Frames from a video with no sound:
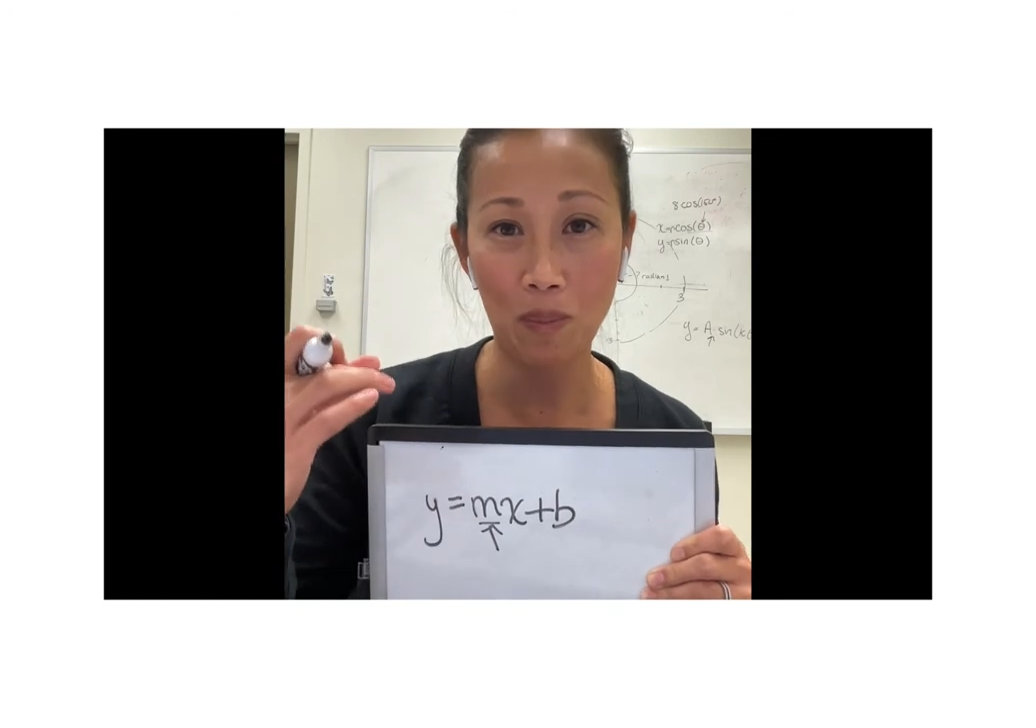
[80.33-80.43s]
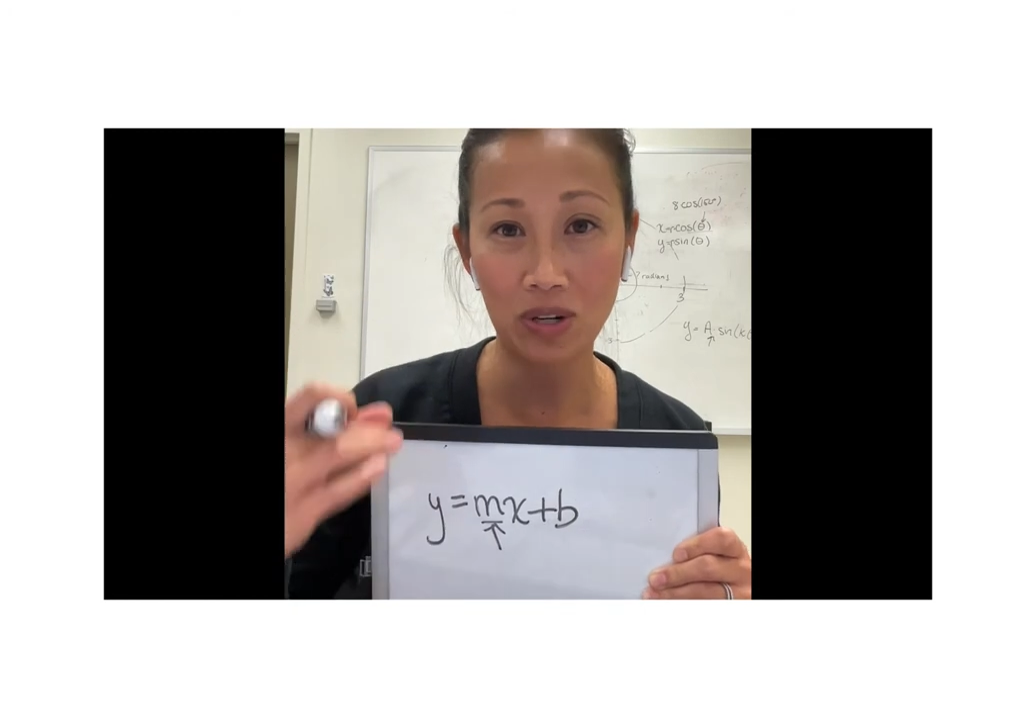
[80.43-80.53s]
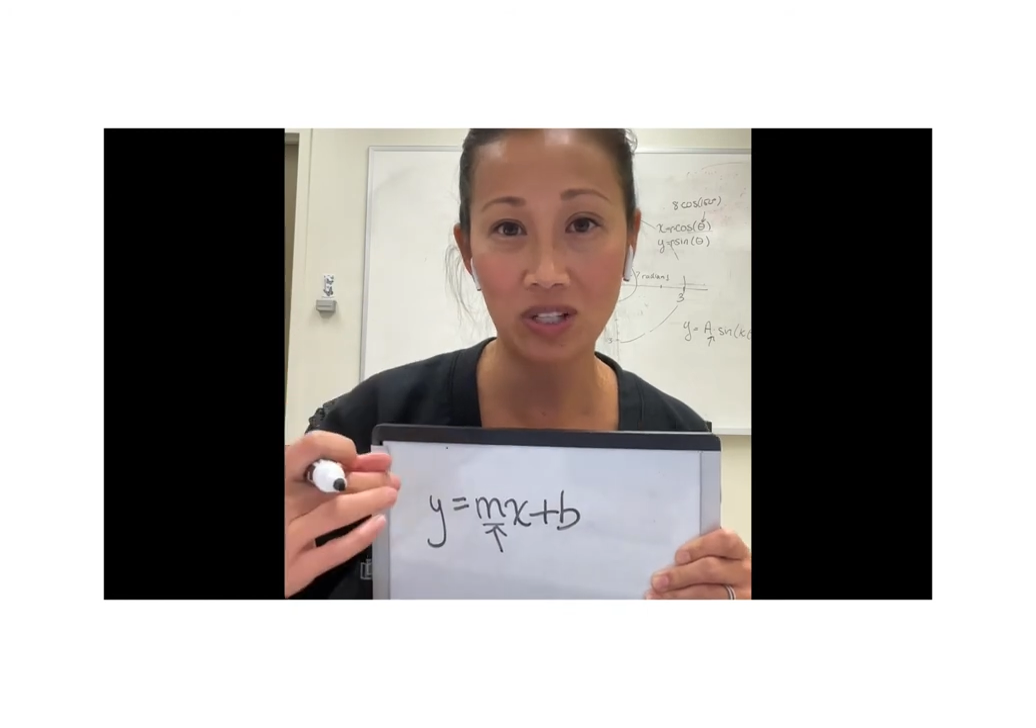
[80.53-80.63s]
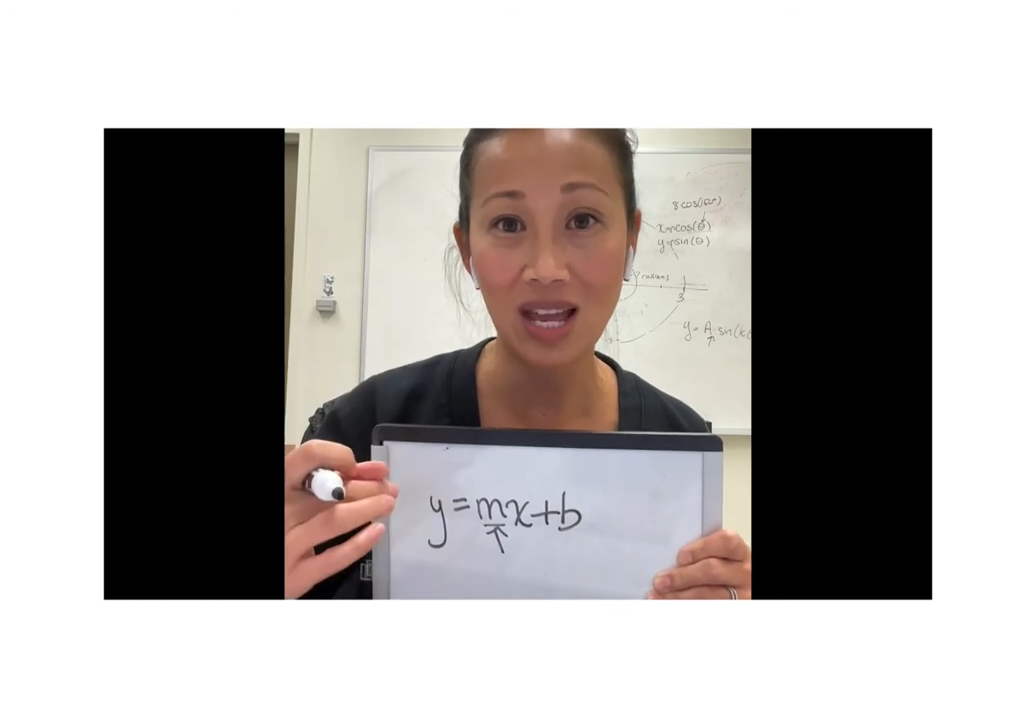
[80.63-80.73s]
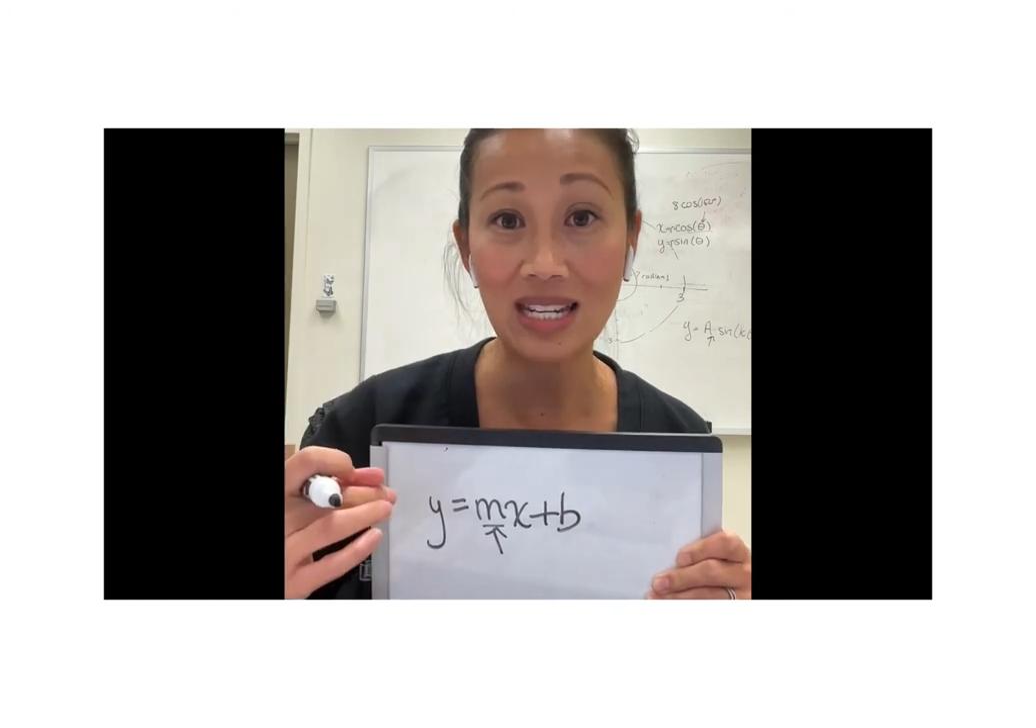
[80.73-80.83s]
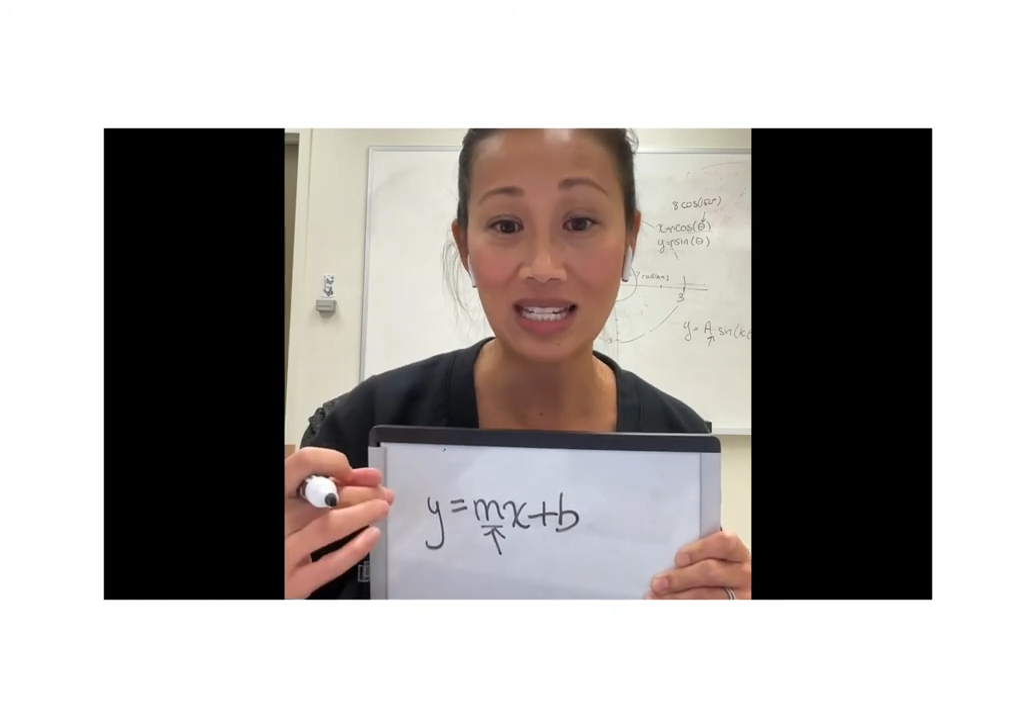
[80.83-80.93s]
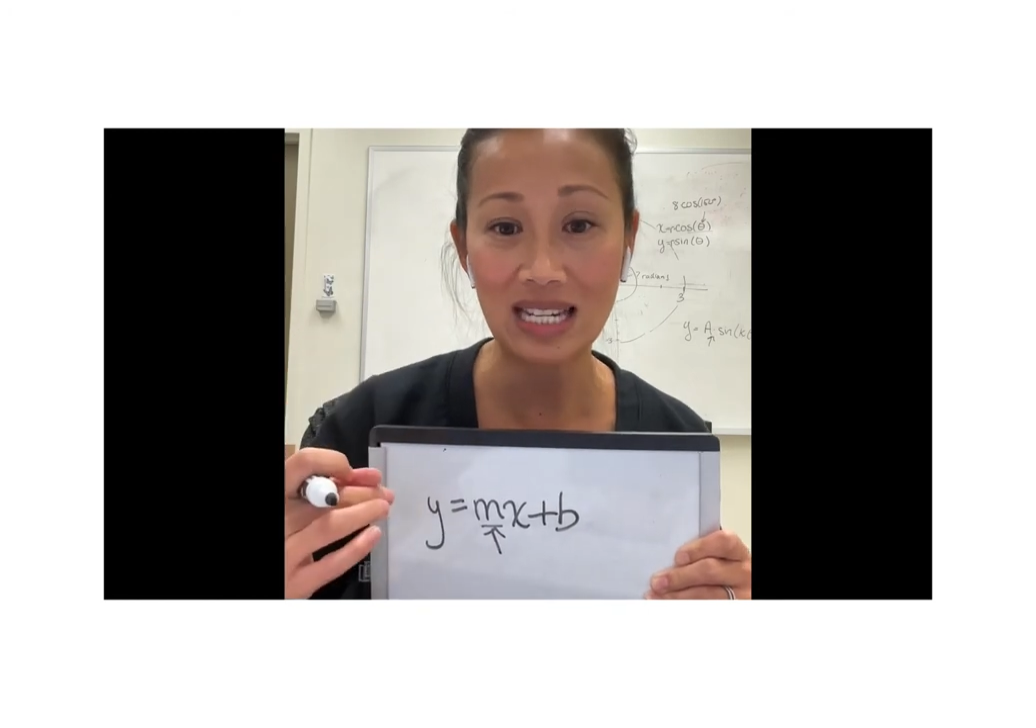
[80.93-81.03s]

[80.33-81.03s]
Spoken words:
percent